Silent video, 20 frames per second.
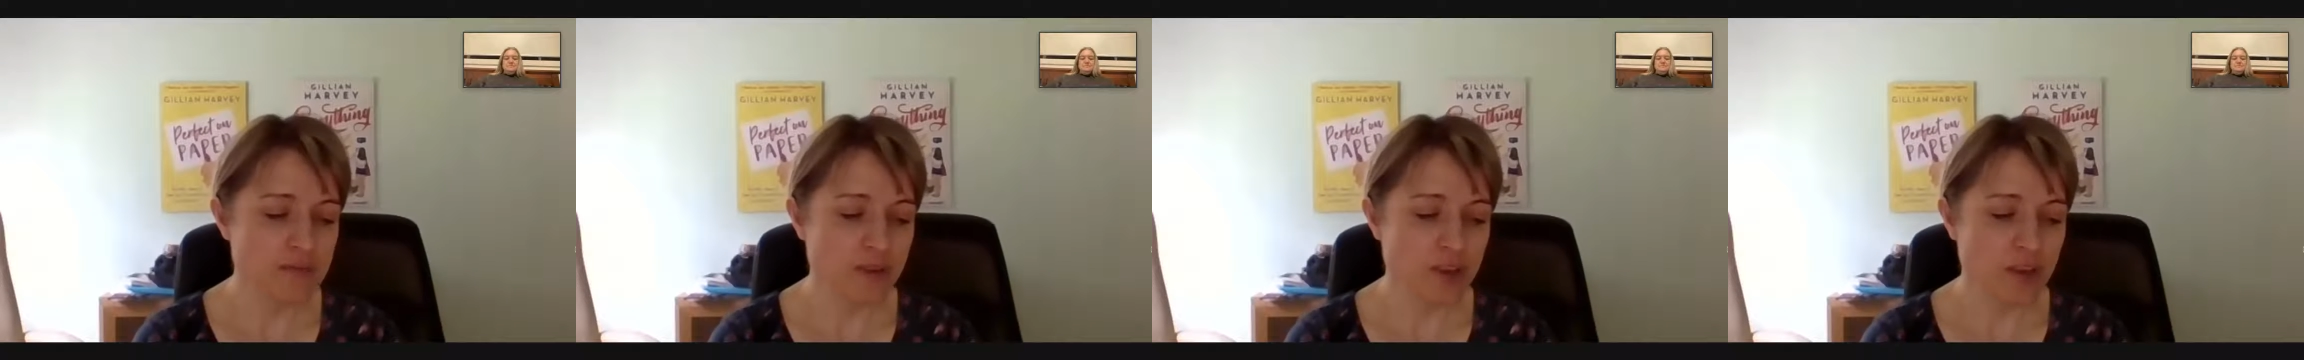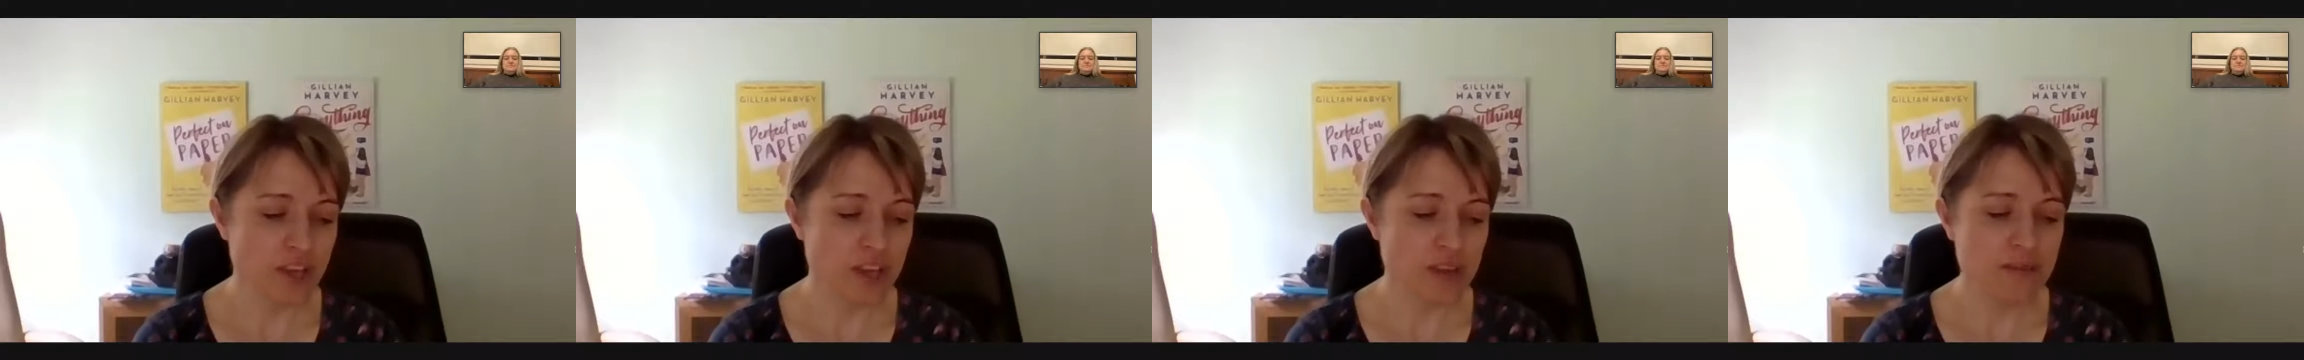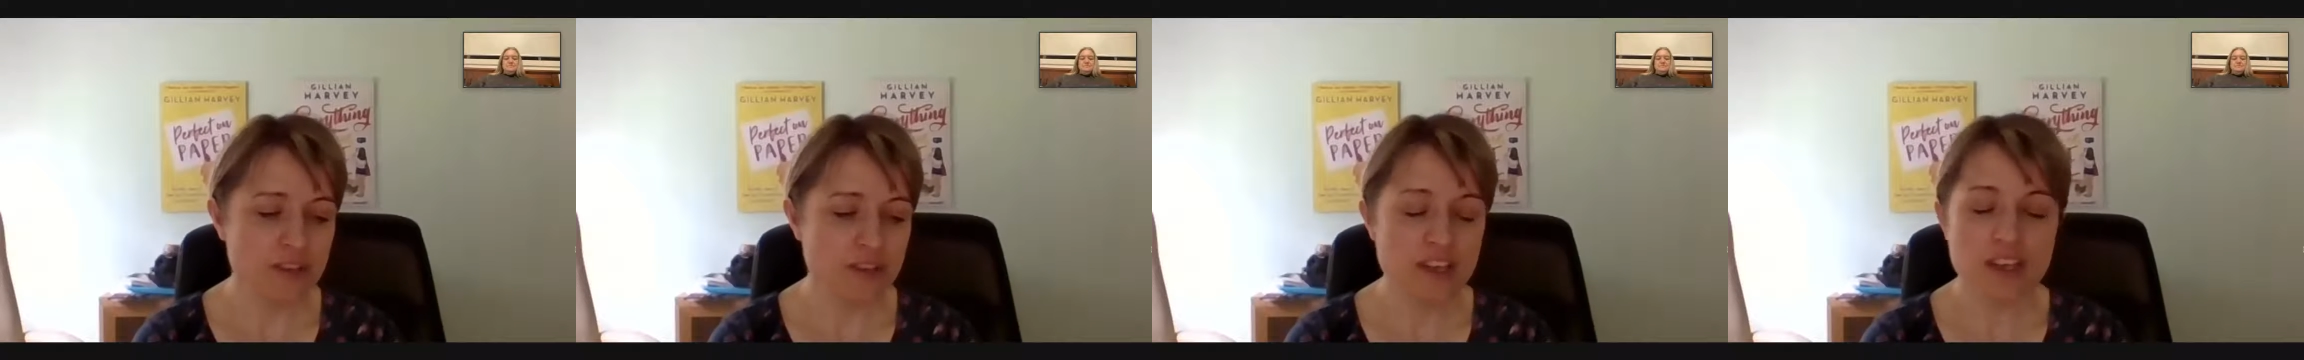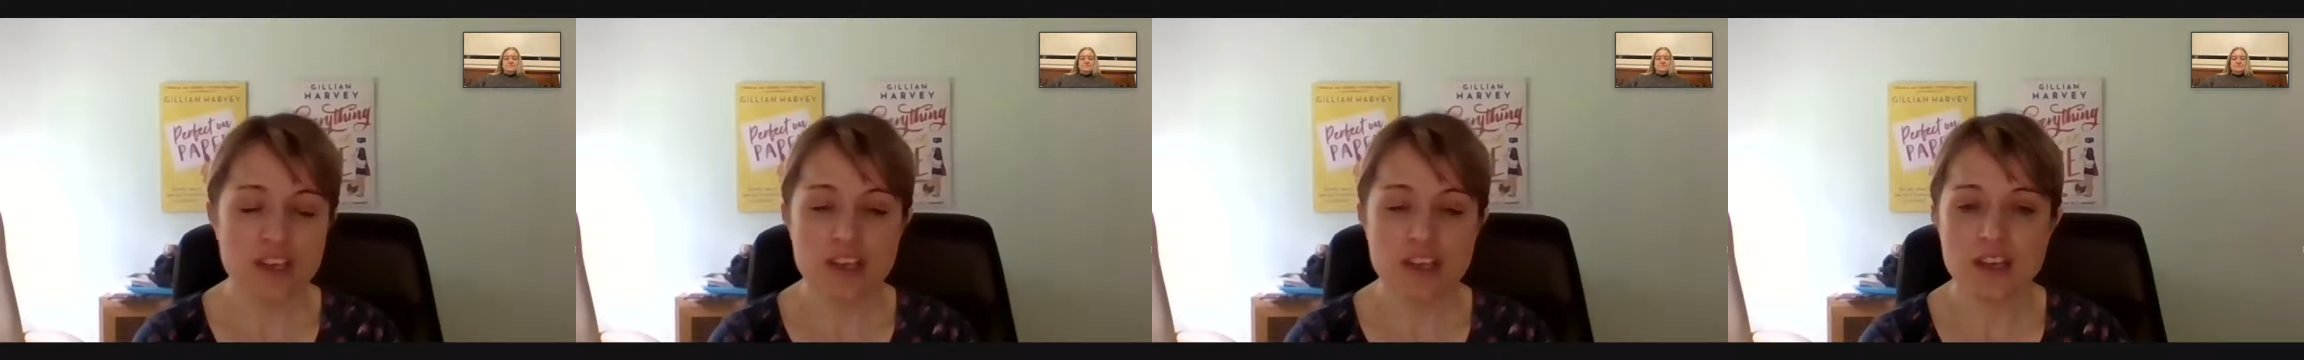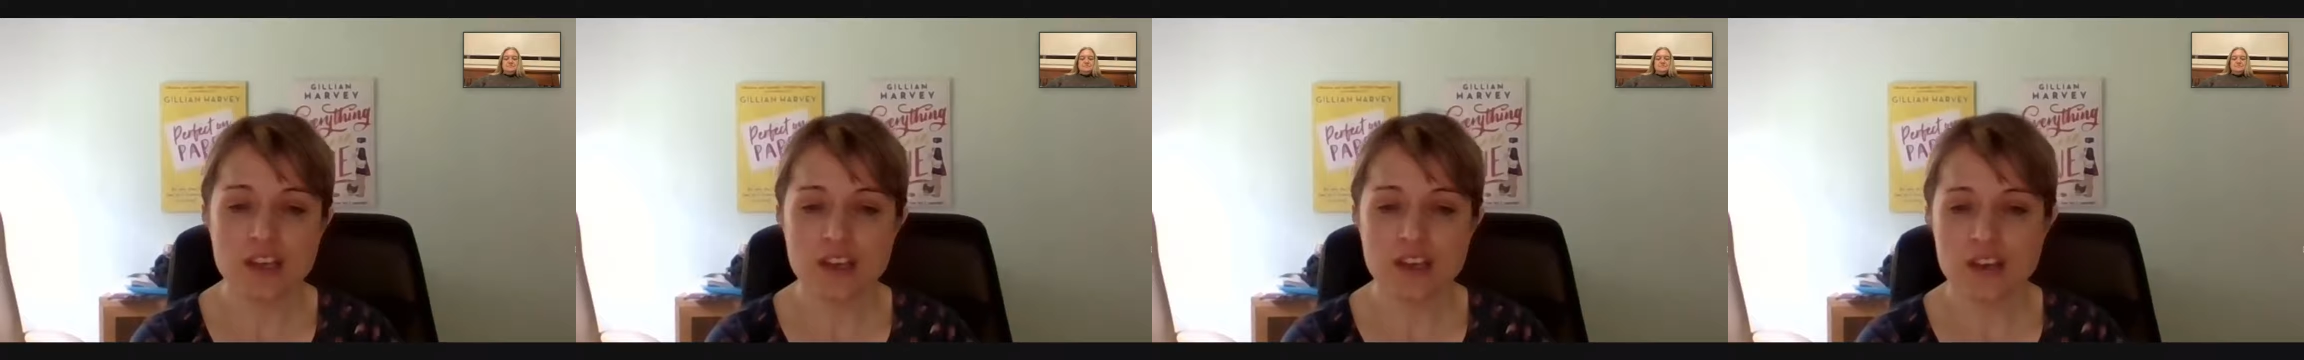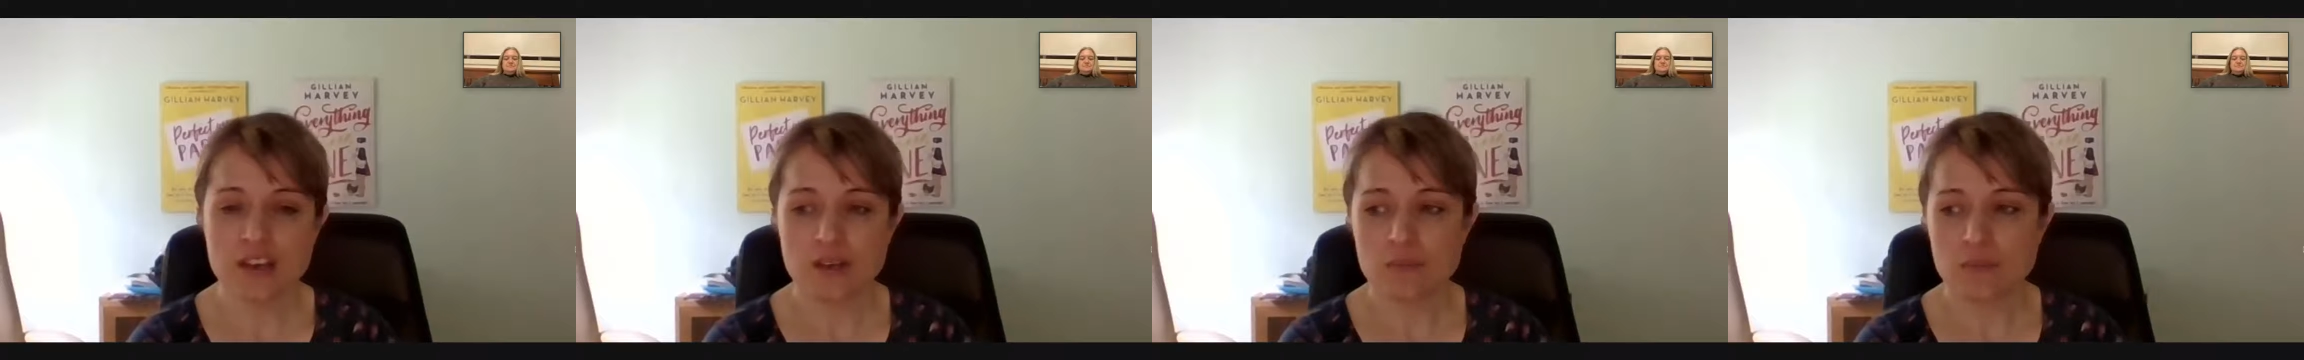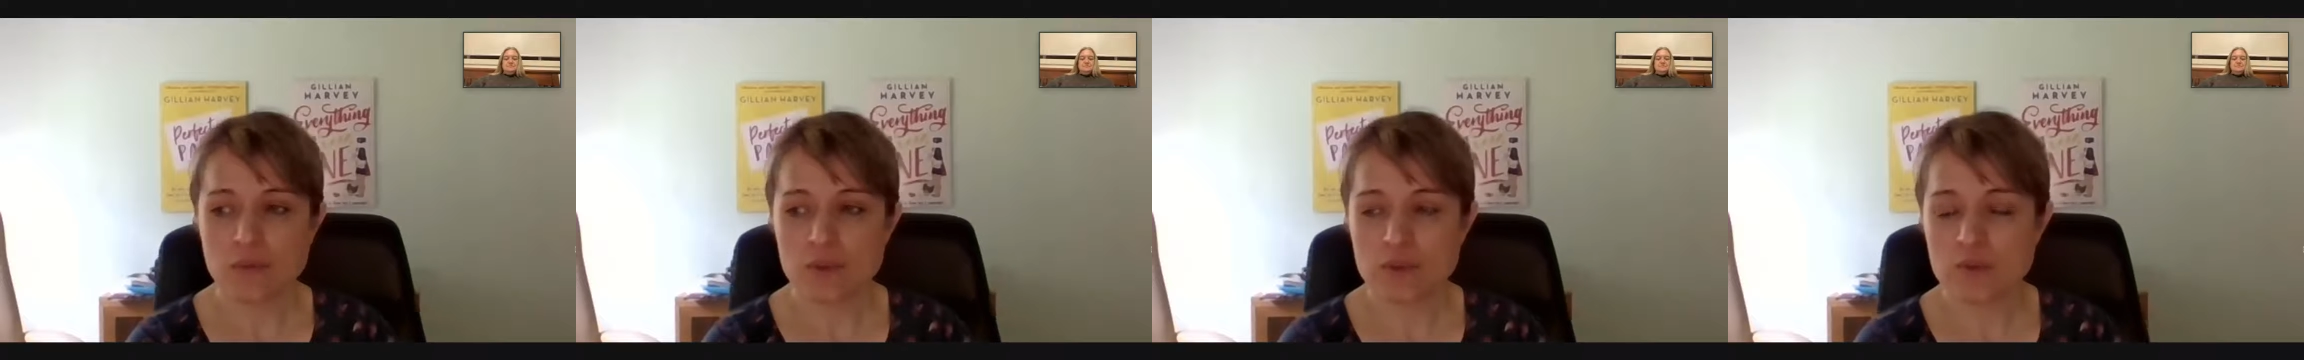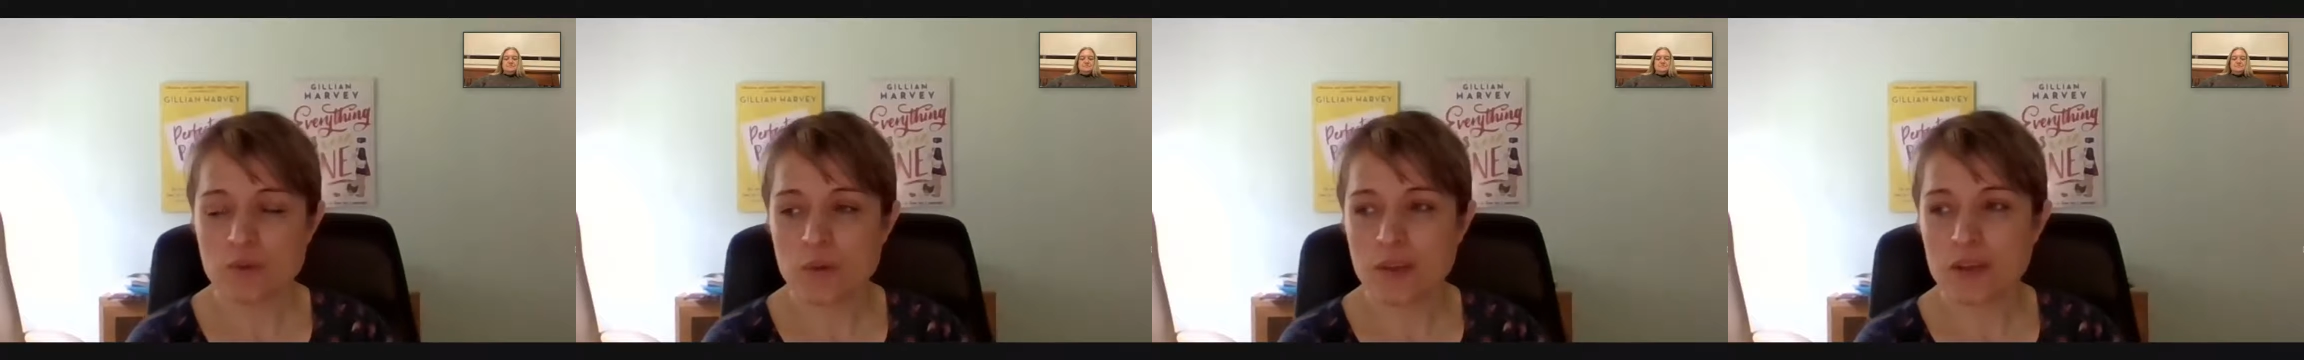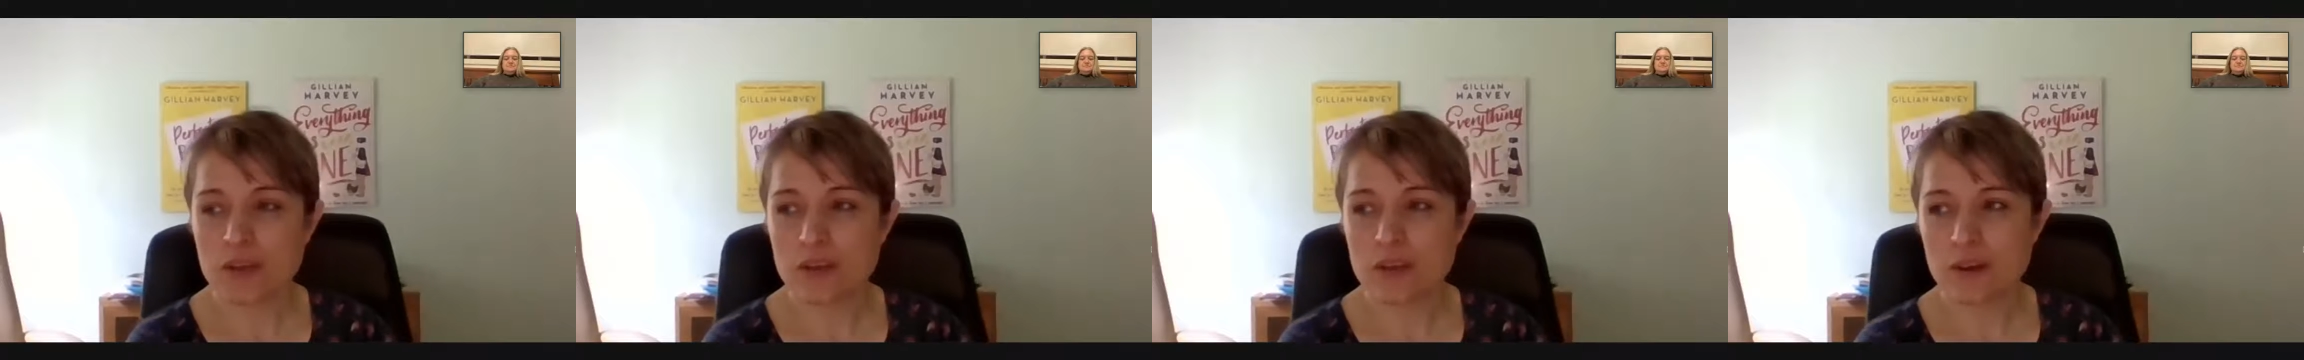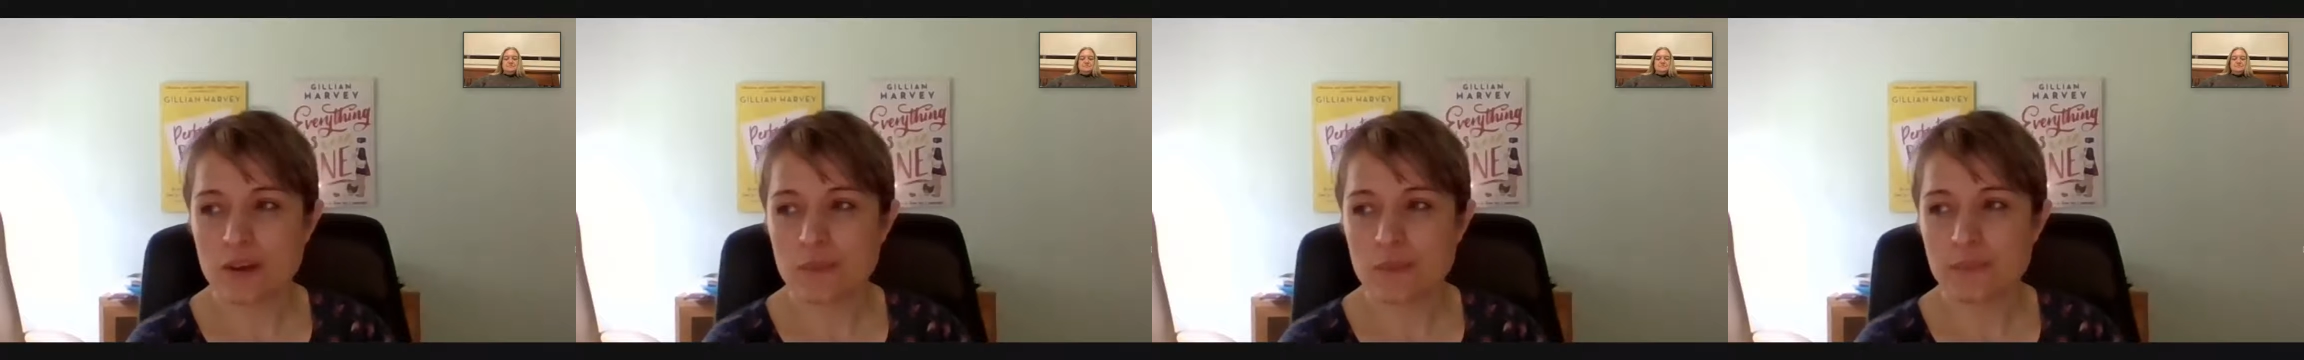if I could have a year between